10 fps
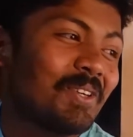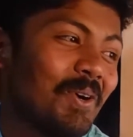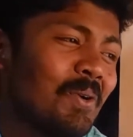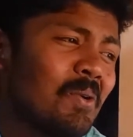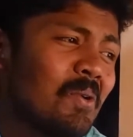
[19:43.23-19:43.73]

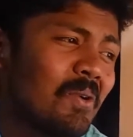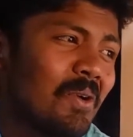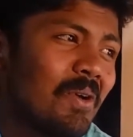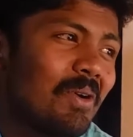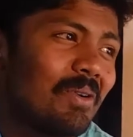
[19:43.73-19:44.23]
so
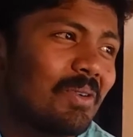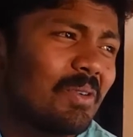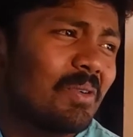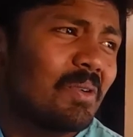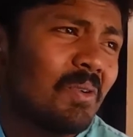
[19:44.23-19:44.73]

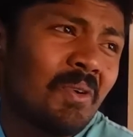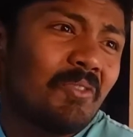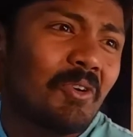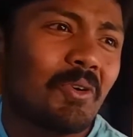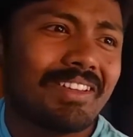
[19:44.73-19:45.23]

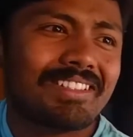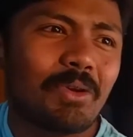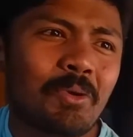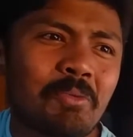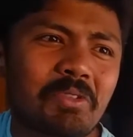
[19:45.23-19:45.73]
overall,
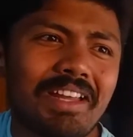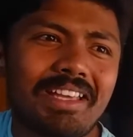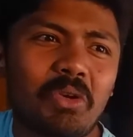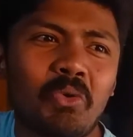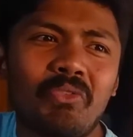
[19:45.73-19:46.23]
it's
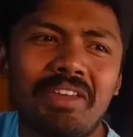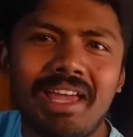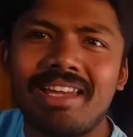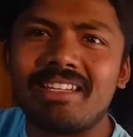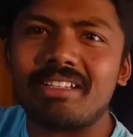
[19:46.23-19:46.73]
almost like
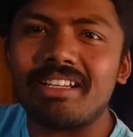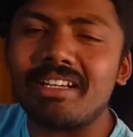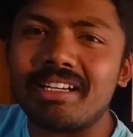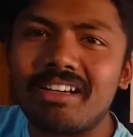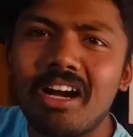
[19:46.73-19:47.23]
Luffy and
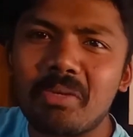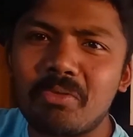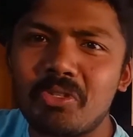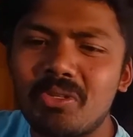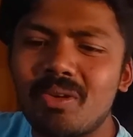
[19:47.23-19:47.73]
uh,
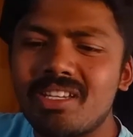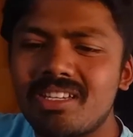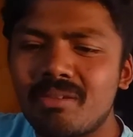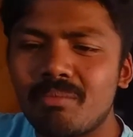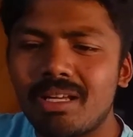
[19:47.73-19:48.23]
Garp
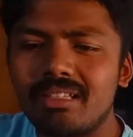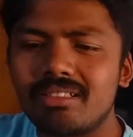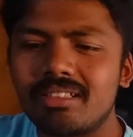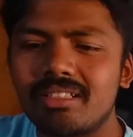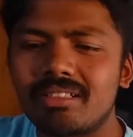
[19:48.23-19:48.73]
situation,
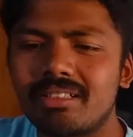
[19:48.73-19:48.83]
but